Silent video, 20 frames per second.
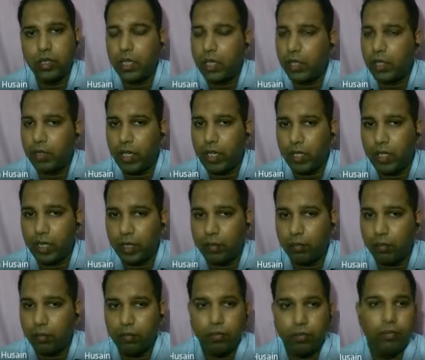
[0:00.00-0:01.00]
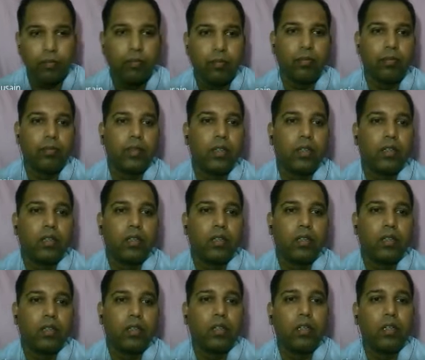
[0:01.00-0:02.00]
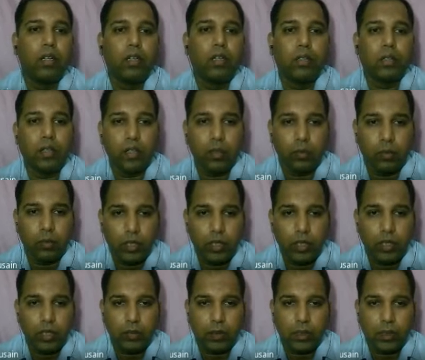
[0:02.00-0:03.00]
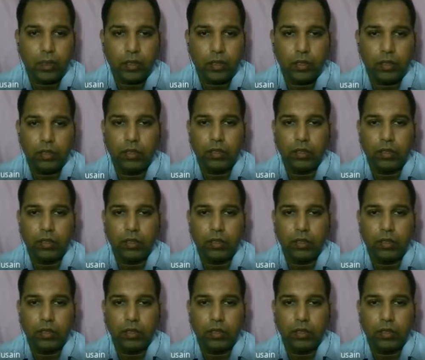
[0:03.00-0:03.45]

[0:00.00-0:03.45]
Every time, the laboratory personnel